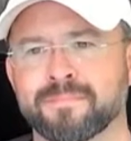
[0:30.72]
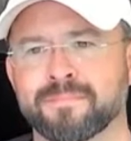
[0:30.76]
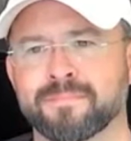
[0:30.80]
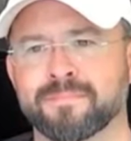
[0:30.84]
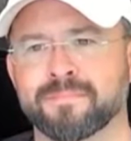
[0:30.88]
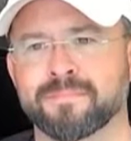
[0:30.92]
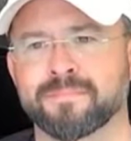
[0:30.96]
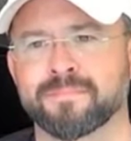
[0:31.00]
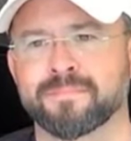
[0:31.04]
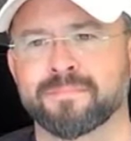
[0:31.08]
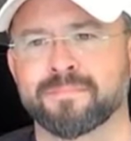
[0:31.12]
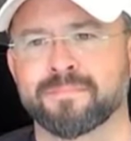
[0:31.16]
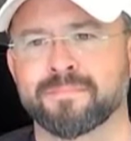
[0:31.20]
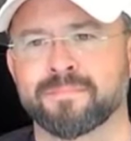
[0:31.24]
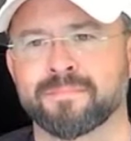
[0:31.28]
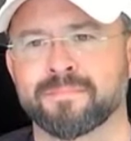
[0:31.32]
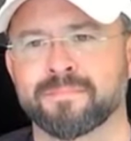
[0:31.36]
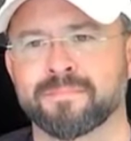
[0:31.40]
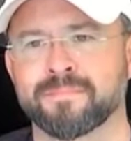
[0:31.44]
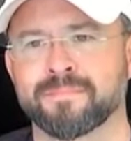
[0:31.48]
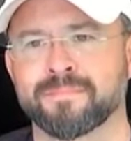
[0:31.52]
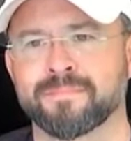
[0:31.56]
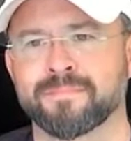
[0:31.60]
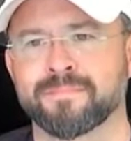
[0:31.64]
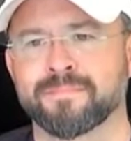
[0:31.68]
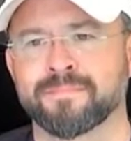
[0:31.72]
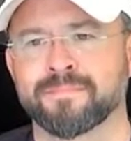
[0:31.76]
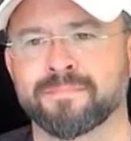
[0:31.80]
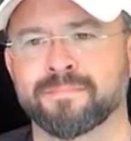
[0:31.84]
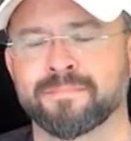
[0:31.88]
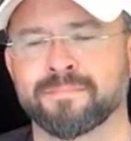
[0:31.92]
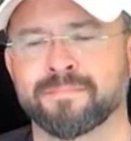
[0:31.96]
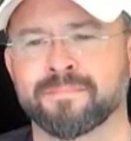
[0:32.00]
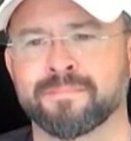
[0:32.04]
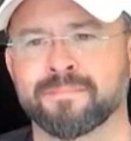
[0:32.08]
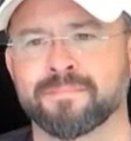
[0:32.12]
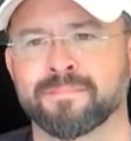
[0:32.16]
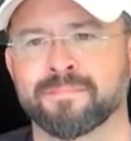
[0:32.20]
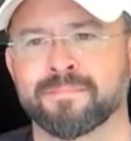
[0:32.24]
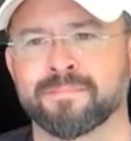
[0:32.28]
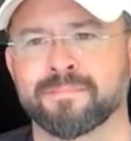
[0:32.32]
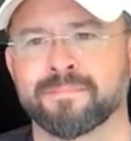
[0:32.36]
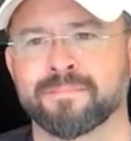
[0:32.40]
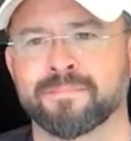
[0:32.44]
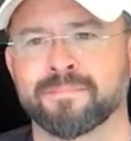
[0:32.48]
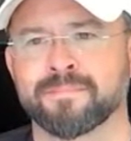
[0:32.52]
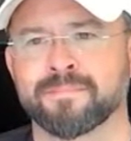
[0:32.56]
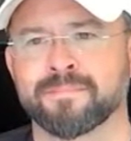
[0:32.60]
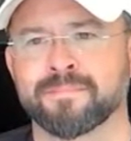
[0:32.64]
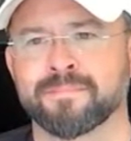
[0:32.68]

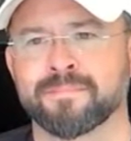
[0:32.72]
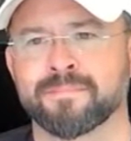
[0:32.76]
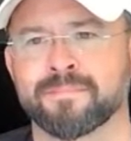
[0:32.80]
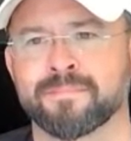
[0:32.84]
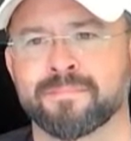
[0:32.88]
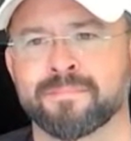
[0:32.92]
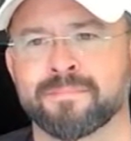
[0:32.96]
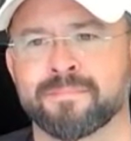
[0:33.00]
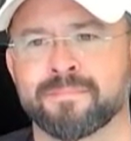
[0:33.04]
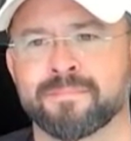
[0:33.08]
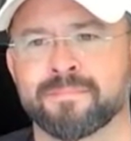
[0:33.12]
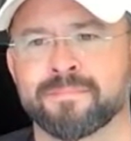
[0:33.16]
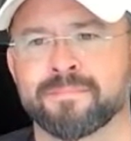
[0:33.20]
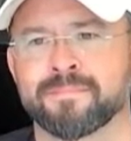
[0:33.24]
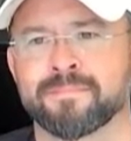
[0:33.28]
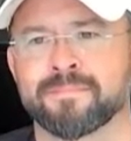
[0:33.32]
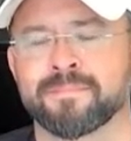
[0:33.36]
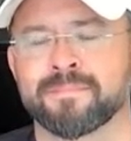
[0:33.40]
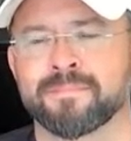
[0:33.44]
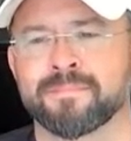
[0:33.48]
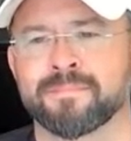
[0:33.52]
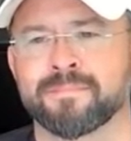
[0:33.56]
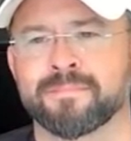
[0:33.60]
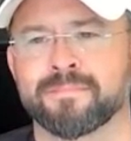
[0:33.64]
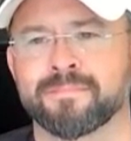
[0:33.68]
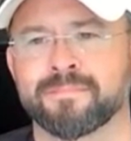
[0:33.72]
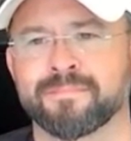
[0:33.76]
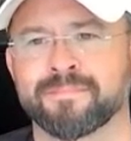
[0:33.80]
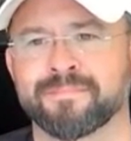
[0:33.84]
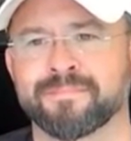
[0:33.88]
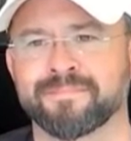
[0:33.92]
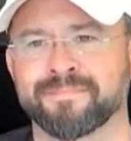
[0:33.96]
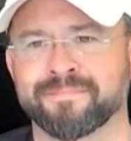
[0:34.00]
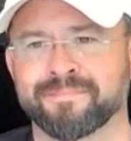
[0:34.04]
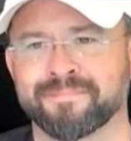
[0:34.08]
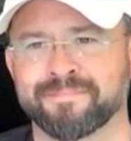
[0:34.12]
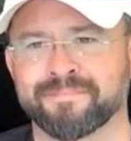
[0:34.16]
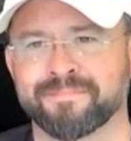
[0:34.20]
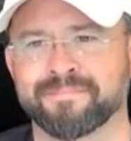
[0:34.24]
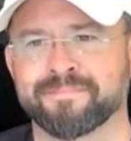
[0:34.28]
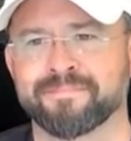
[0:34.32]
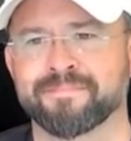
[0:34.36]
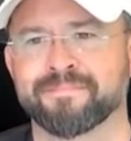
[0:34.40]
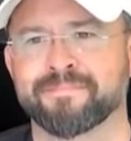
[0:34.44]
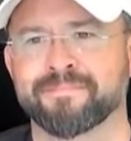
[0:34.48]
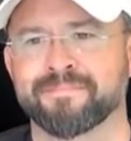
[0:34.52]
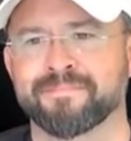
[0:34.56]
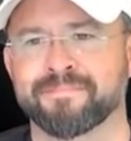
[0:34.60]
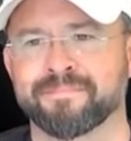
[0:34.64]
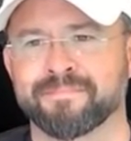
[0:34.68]

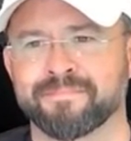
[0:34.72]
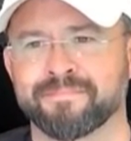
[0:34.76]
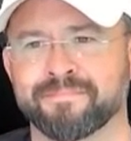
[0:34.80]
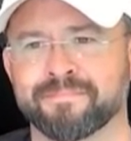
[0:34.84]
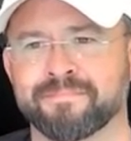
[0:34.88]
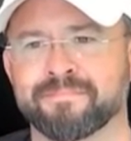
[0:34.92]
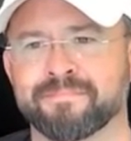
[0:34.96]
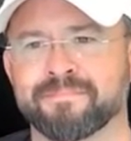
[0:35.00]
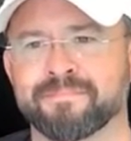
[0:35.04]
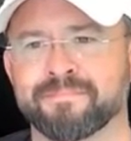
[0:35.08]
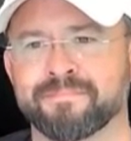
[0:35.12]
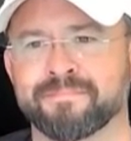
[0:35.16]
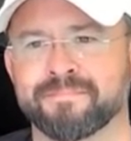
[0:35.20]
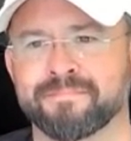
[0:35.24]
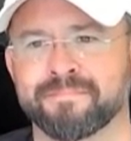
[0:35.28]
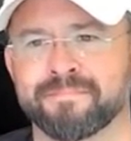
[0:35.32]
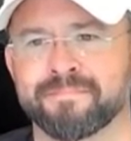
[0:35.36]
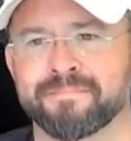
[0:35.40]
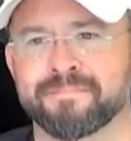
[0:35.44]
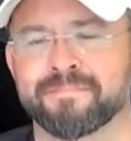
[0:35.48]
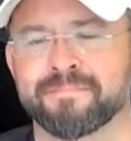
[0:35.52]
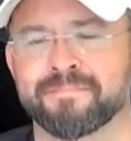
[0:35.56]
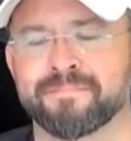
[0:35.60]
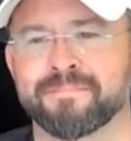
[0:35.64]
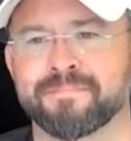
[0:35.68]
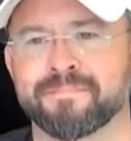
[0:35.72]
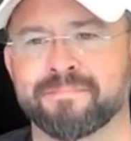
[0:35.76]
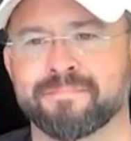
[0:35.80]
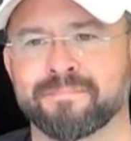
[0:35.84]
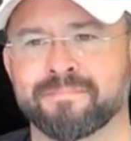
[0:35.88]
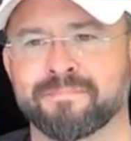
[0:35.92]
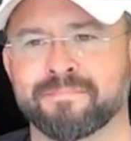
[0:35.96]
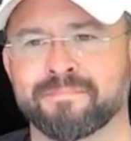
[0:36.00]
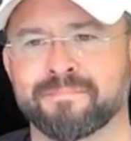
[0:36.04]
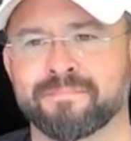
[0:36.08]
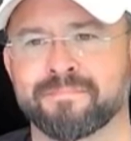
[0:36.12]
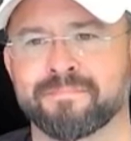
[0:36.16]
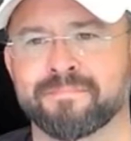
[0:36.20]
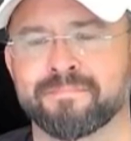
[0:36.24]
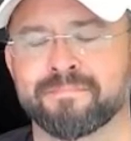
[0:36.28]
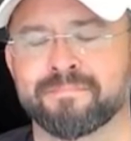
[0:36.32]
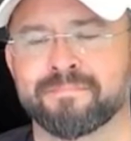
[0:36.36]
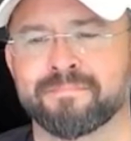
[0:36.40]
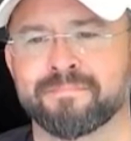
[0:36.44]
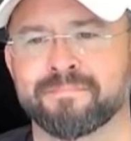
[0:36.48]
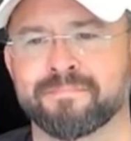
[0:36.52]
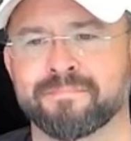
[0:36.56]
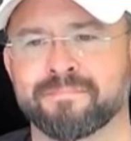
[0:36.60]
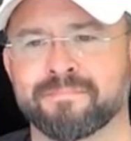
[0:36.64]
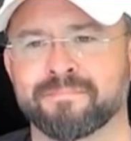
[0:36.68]

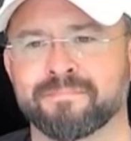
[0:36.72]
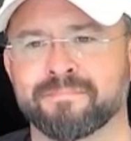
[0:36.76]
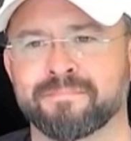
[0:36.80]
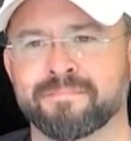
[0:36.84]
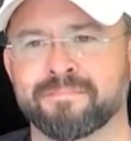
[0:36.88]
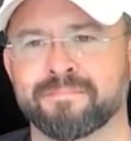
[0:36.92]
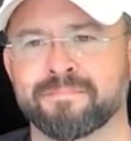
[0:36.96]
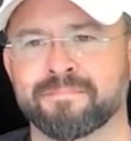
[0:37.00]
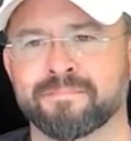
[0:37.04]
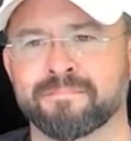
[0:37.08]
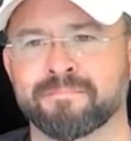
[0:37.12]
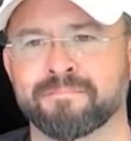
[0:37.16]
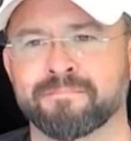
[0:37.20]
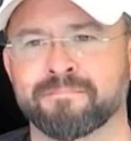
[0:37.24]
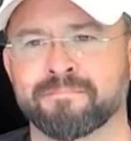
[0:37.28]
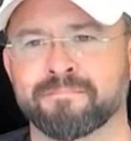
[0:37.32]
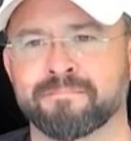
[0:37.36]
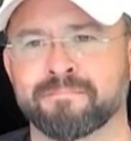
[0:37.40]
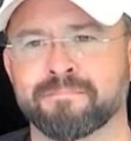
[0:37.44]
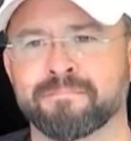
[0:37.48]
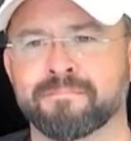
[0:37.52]
This person isn't speaking.